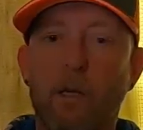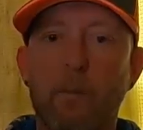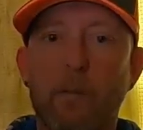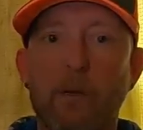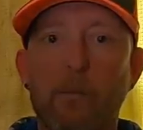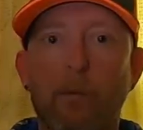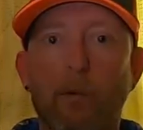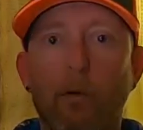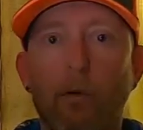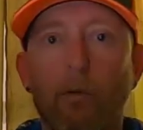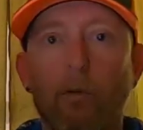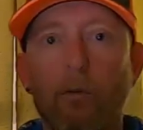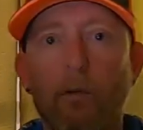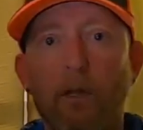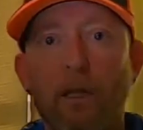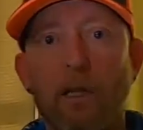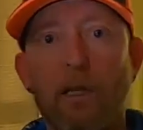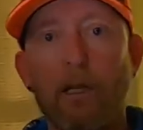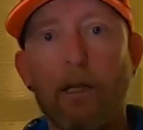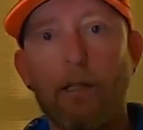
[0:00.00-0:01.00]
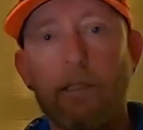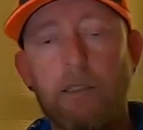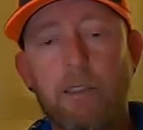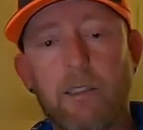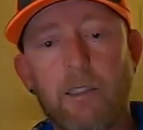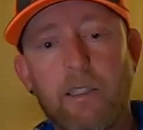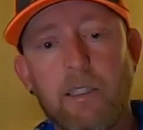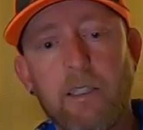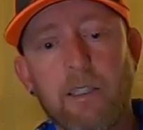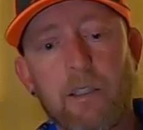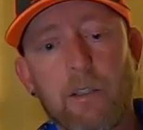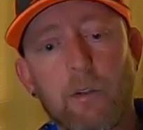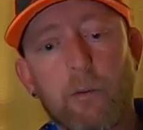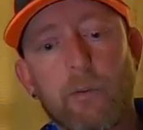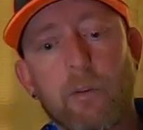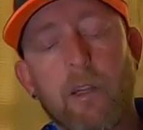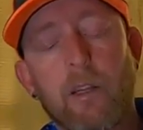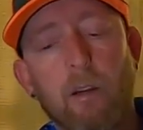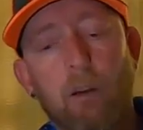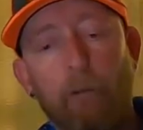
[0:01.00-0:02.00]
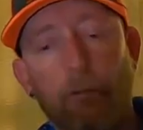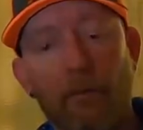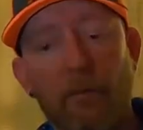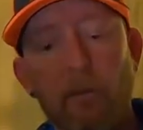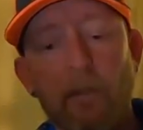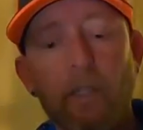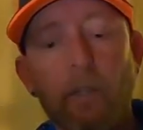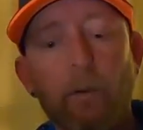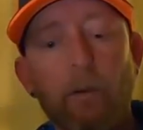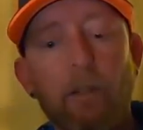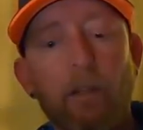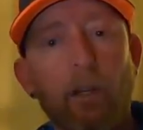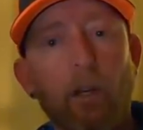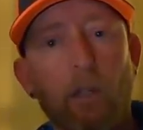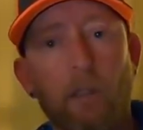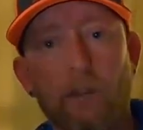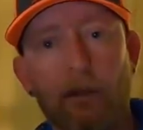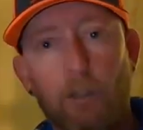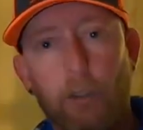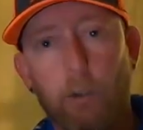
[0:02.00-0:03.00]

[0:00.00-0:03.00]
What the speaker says: of people in the industry that are familiar with it call it the